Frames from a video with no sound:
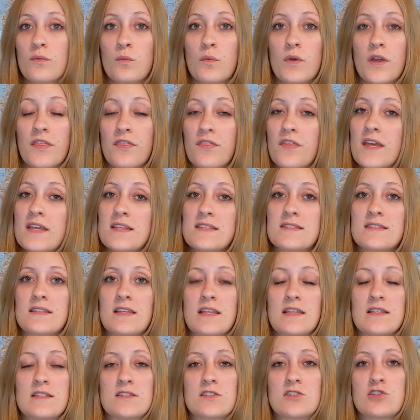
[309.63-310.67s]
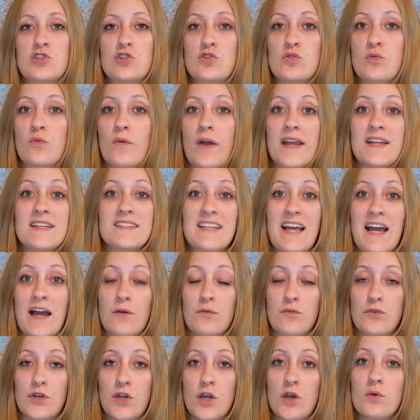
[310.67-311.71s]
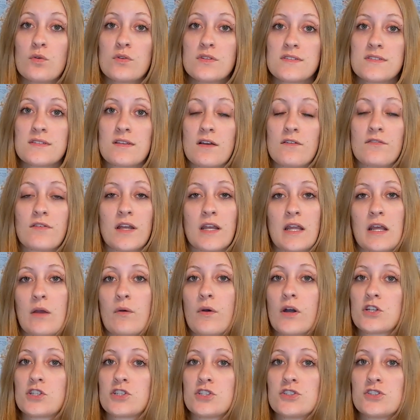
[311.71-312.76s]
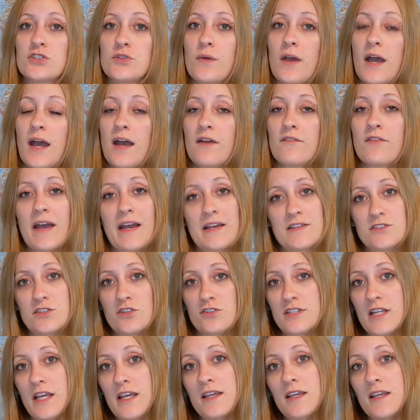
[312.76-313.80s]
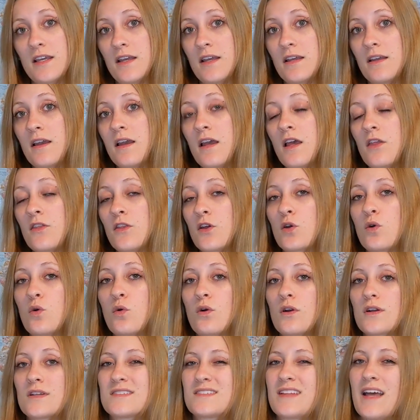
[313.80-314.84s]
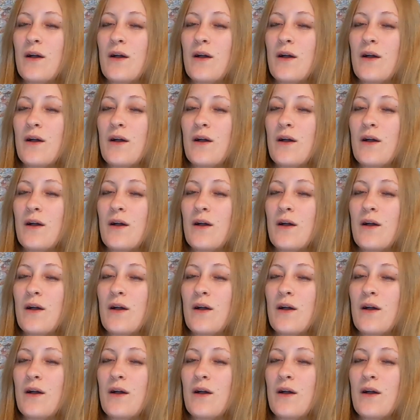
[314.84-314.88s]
with this is to write down notes of any questions you have as you're taking the course.